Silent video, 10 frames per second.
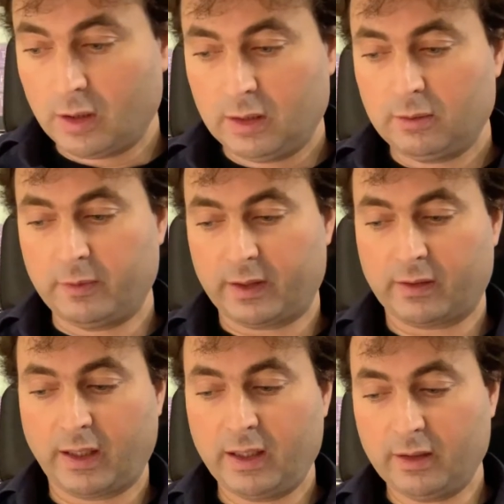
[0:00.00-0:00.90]
where
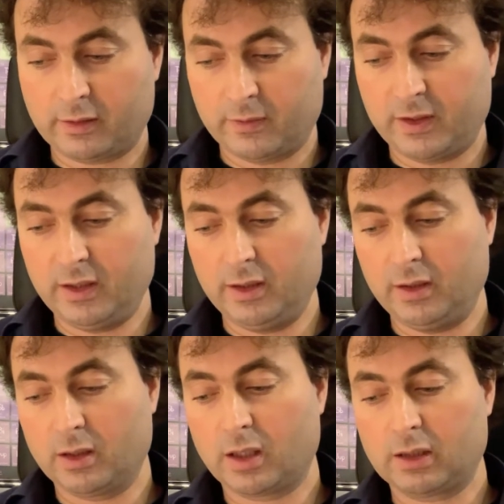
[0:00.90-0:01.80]
here the
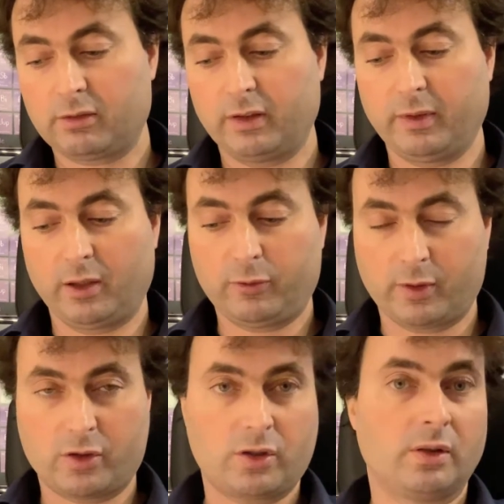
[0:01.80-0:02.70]
Hartree wave
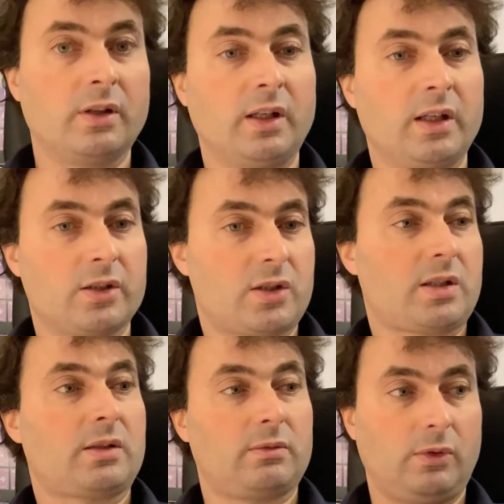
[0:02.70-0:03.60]
function
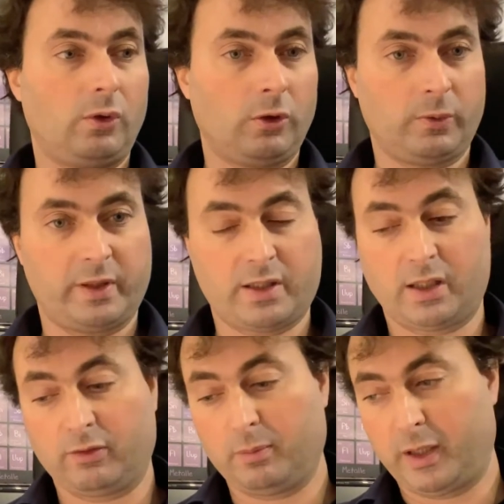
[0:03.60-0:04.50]
is always
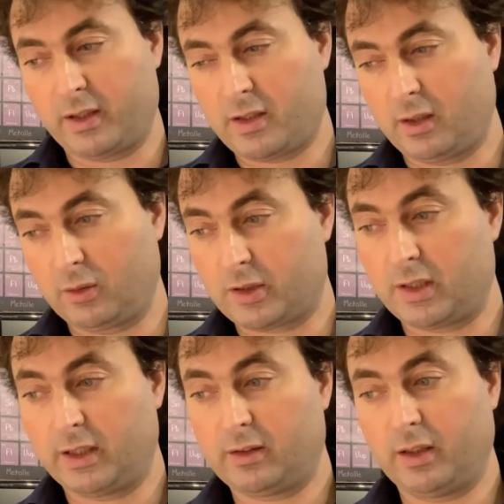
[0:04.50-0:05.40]
given by a single
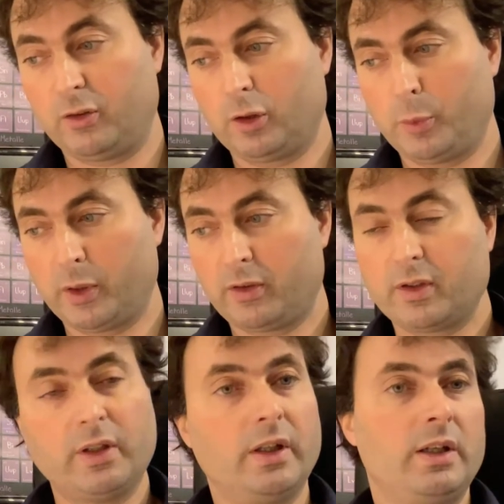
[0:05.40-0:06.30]
Slater determinant.
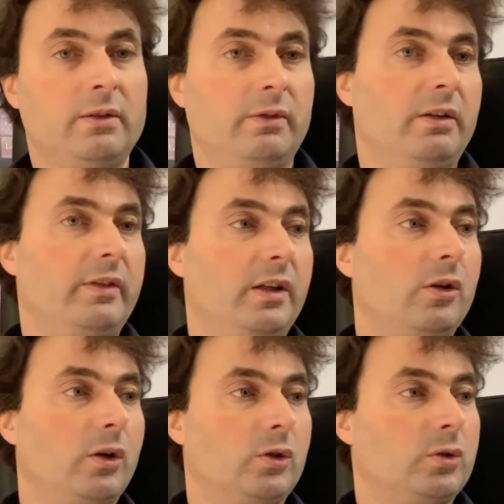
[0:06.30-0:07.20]
When we
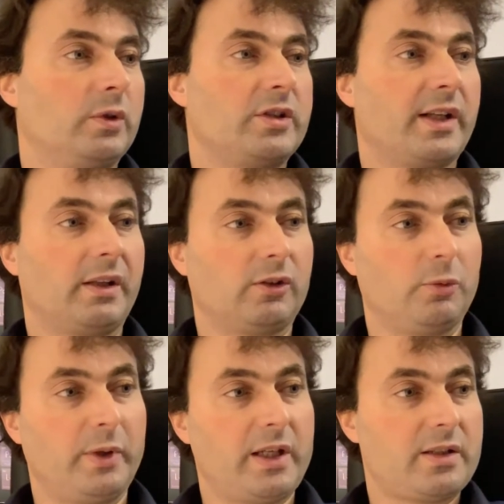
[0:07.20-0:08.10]
go to a general
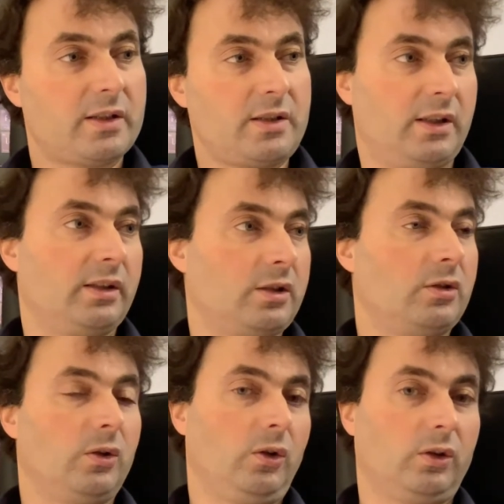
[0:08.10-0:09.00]
basis, that is
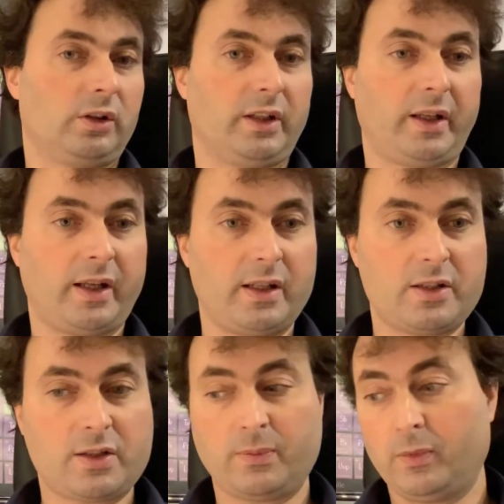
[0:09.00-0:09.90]
no longer the
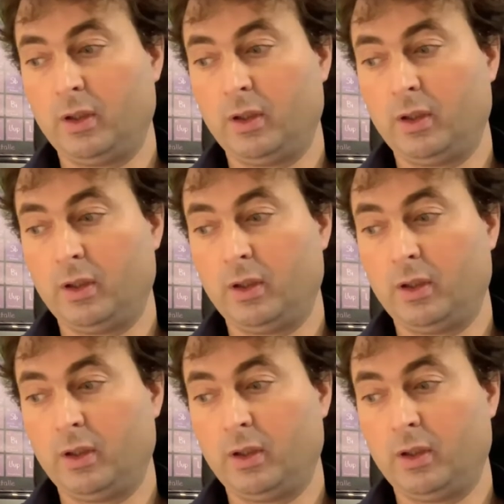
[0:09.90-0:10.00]
case.